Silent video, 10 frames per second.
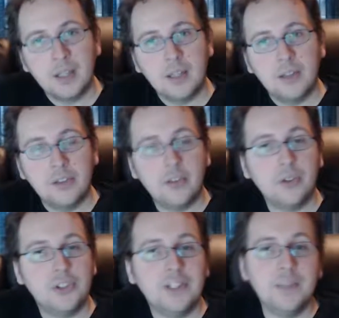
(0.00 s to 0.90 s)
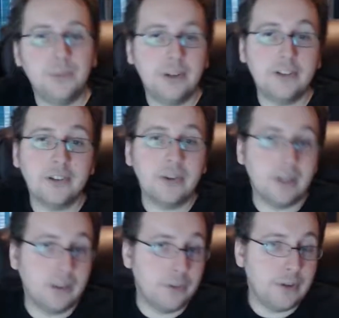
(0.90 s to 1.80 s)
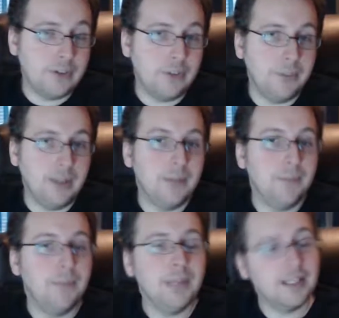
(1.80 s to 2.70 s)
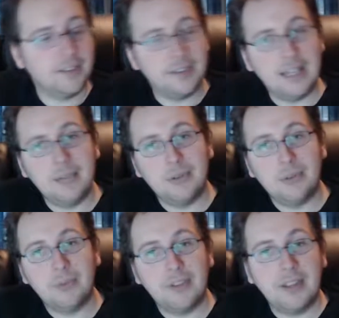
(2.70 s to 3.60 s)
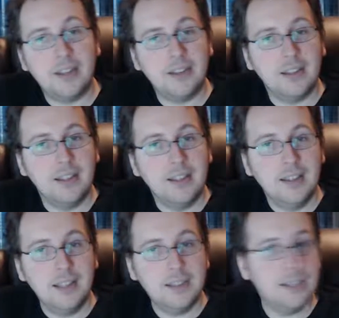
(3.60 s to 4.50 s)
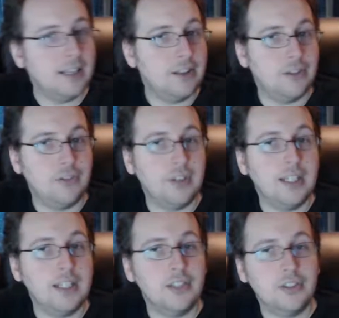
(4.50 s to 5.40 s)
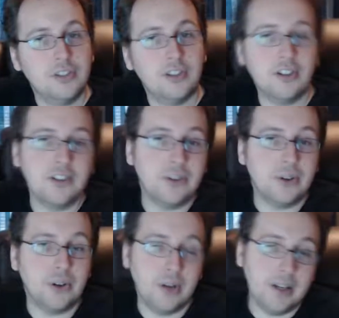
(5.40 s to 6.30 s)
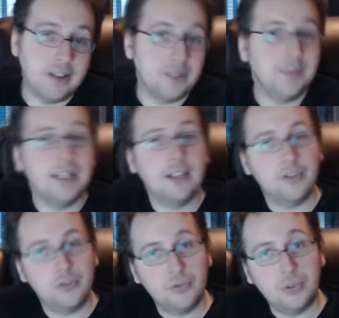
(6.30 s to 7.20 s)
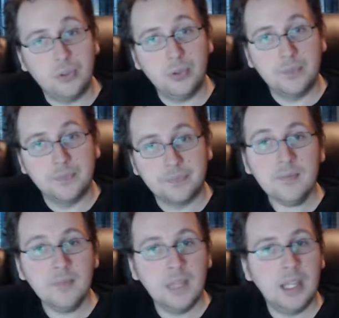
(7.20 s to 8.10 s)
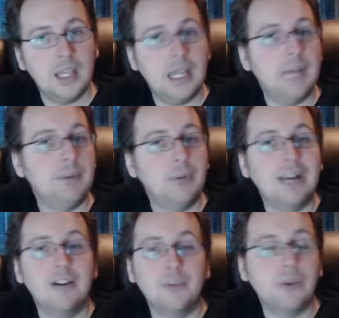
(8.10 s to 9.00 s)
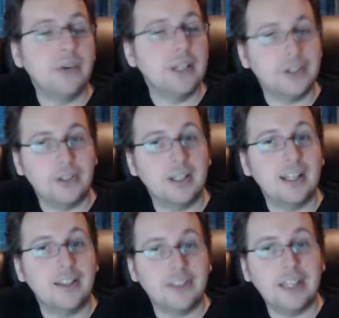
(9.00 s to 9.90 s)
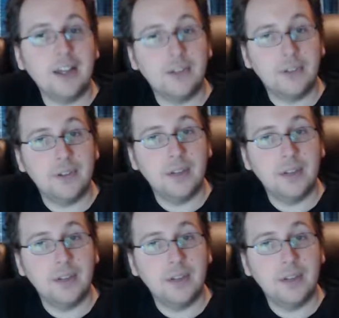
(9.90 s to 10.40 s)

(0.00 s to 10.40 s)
So she and Preston go to confront him, but Mick stops her and says, "Isn't that strange? Just because you heard it doesn't mean it's true. I mean, why did Brody turn against Calvin?